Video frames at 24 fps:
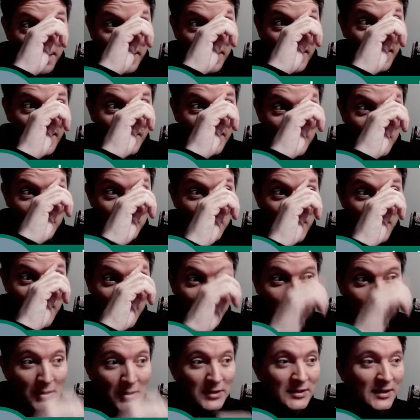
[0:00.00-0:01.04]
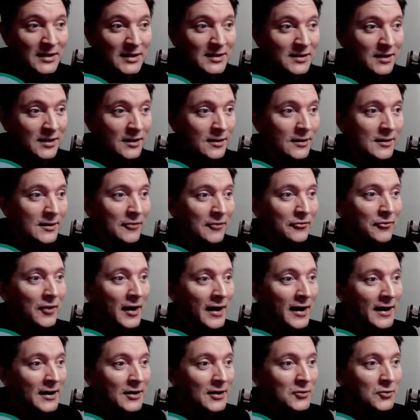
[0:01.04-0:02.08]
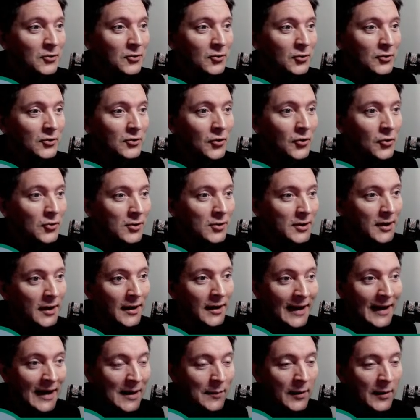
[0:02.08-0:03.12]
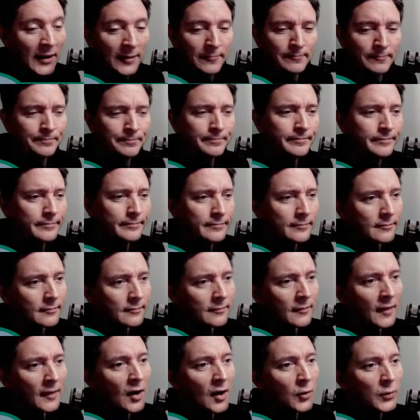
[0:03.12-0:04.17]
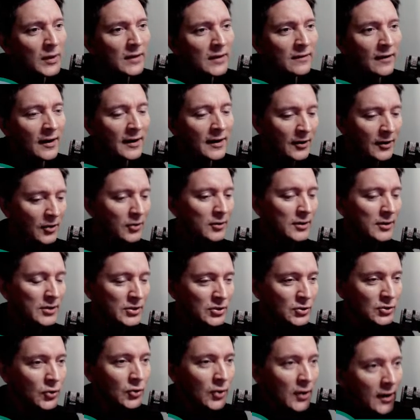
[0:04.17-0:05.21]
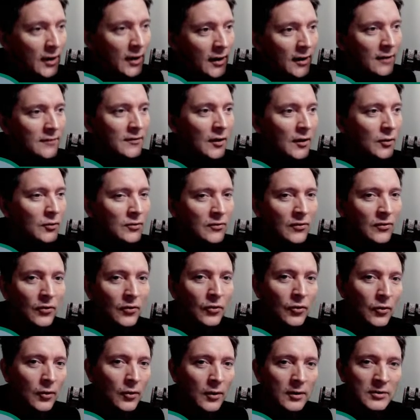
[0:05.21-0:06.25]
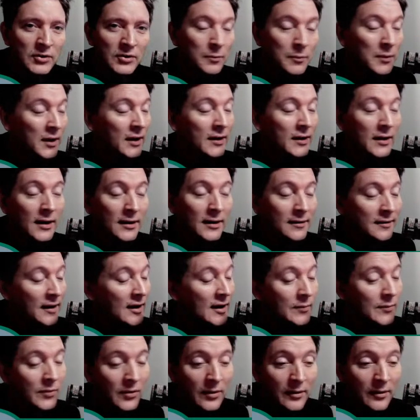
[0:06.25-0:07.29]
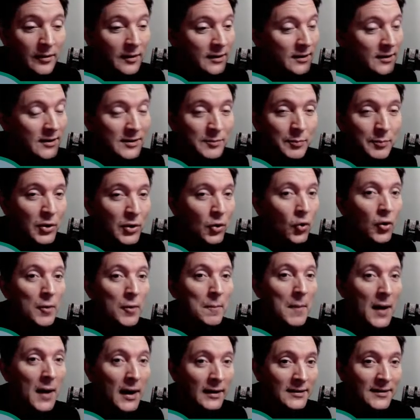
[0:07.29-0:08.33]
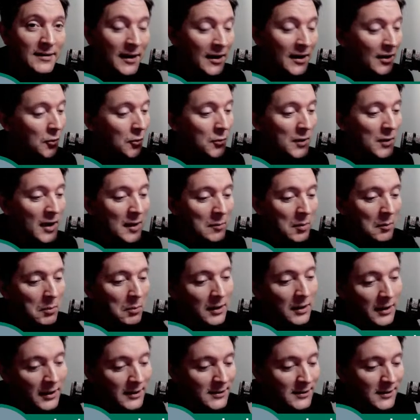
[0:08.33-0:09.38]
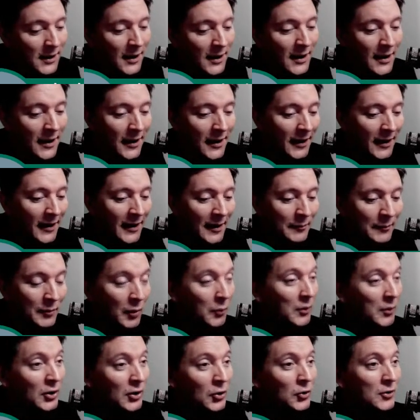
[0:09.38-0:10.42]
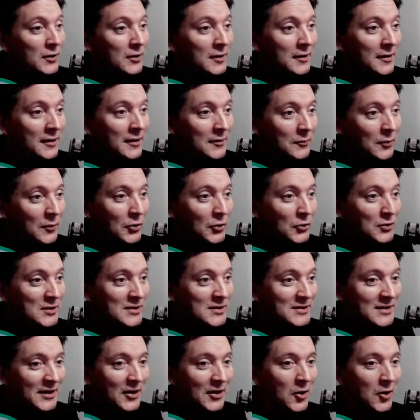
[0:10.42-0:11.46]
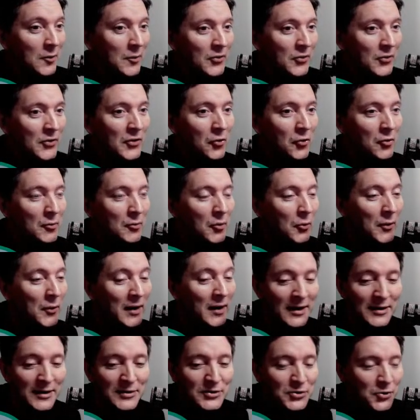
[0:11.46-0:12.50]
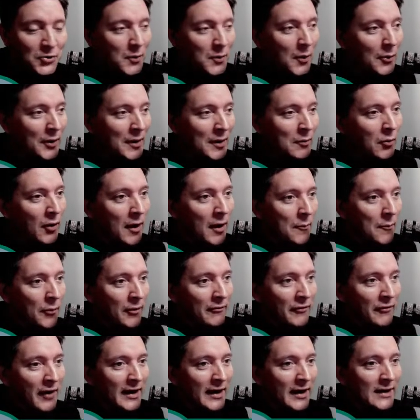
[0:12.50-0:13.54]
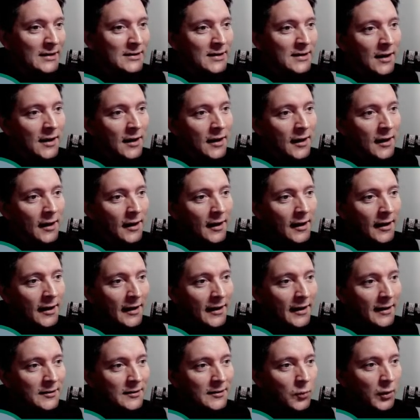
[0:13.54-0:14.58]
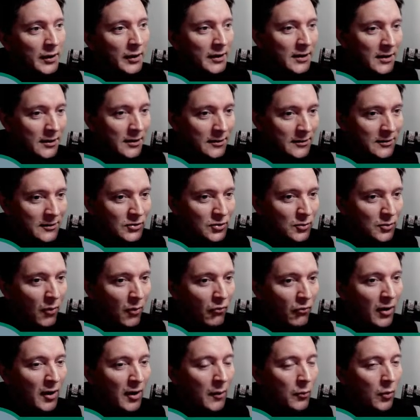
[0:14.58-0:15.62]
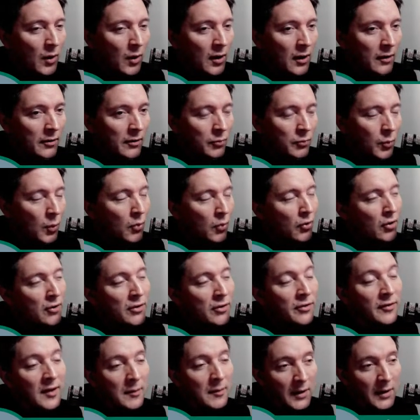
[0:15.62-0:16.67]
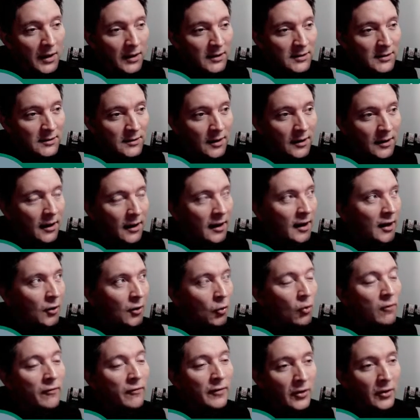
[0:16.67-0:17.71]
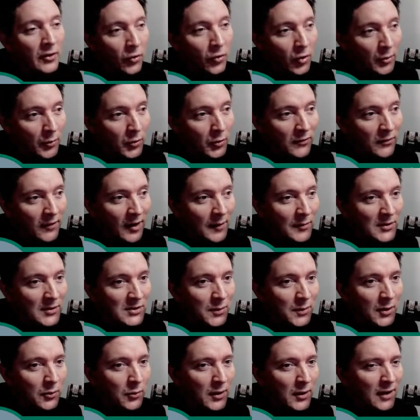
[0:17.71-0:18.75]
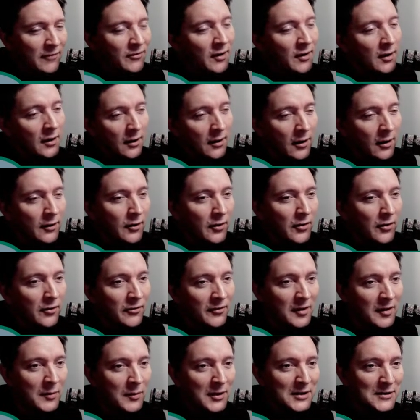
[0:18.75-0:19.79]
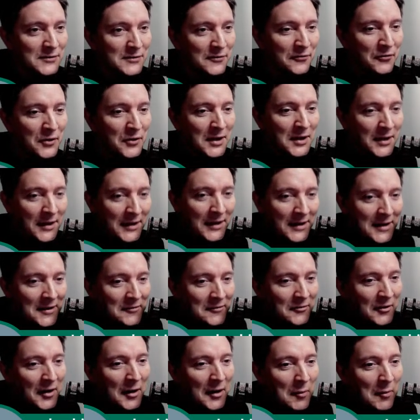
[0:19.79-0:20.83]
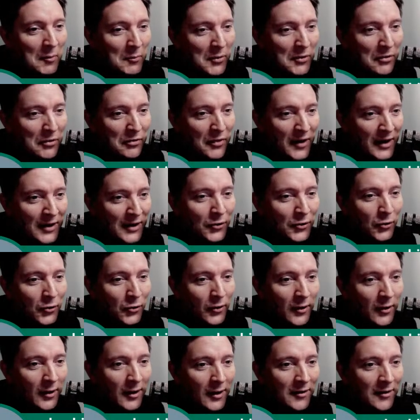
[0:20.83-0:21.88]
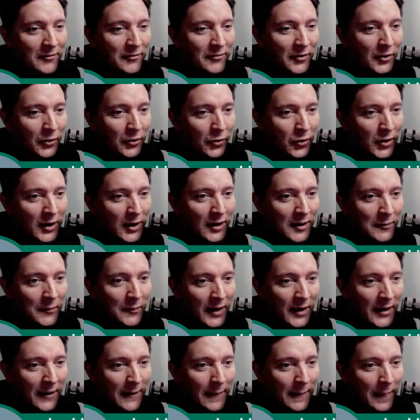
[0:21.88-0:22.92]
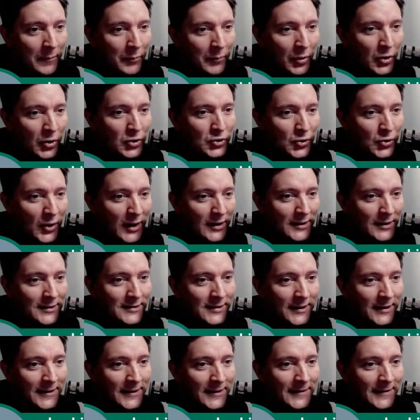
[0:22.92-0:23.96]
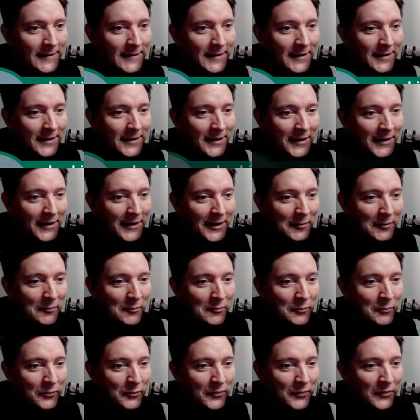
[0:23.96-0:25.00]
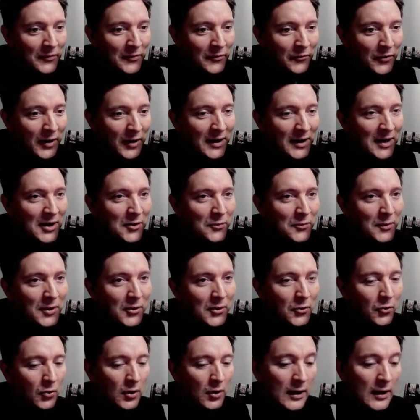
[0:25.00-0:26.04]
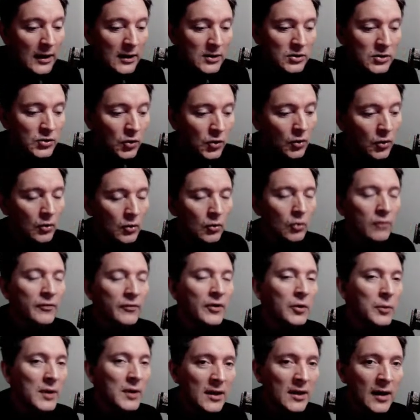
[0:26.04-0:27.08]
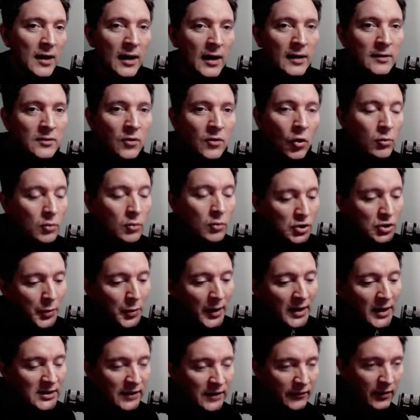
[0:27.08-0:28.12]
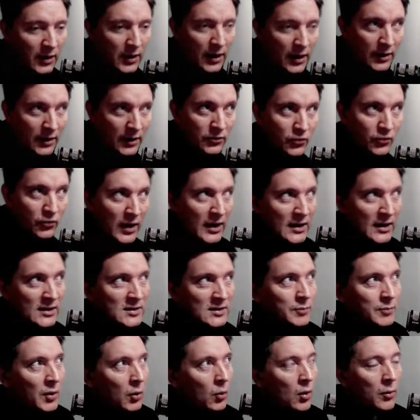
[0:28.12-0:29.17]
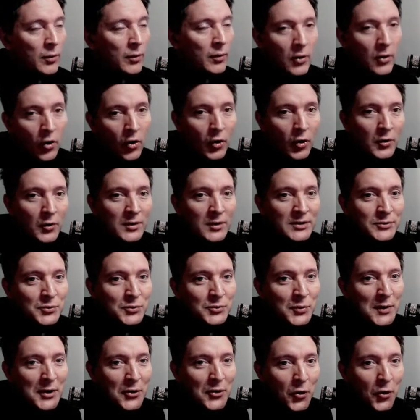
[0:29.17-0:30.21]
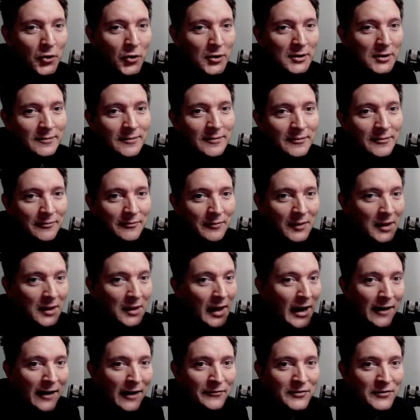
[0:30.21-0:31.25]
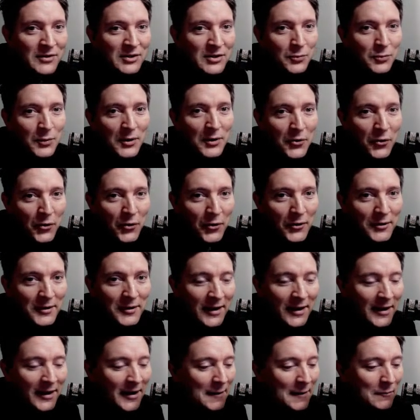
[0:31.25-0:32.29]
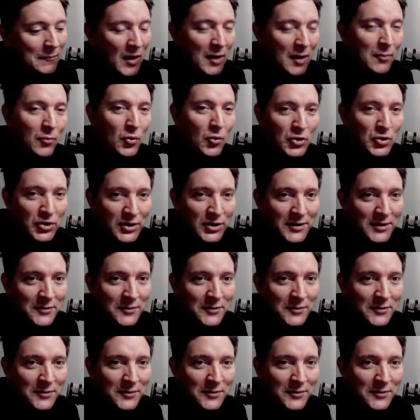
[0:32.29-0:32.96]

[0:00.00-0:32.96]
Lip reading: You might notice a slightly different angle on Colin and Amy, a wee technical issue down to some kind of adapter that is beyond my technical capabilities, but we couldn't set it up in the normal way, so we were able to improvise, and we're here. So we'll run 3 minutes over the normal time as well. We'll give you another 3 minutes free for that one, but thank you for looking at my punctuality. Right, here we go. So over the weekend, almost 27 grand raised, but what we got is laughs, we got emotion,